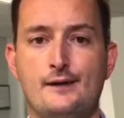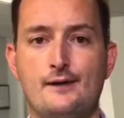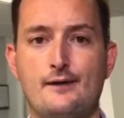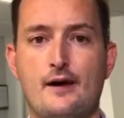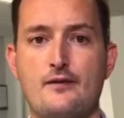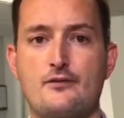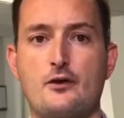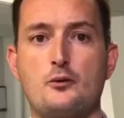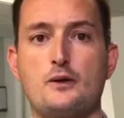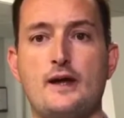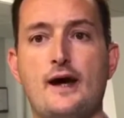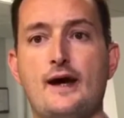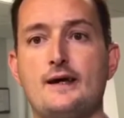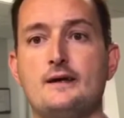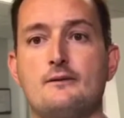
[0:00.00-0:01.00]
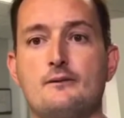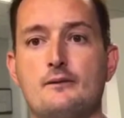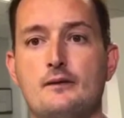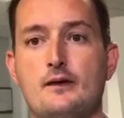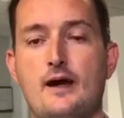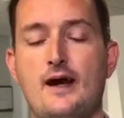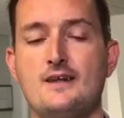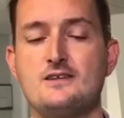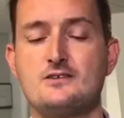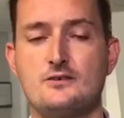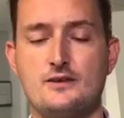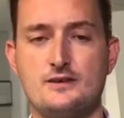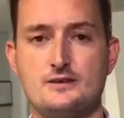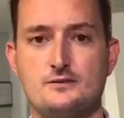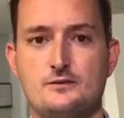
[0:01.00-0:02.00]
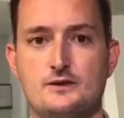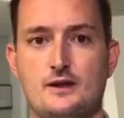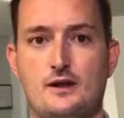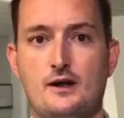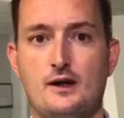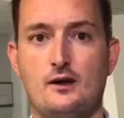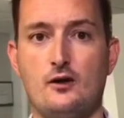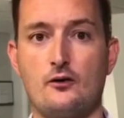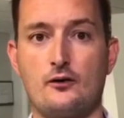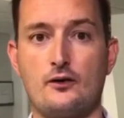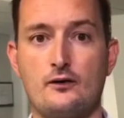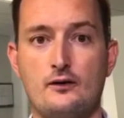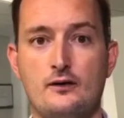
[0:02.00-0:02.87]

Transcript: That's okay. Enter into the dialogue.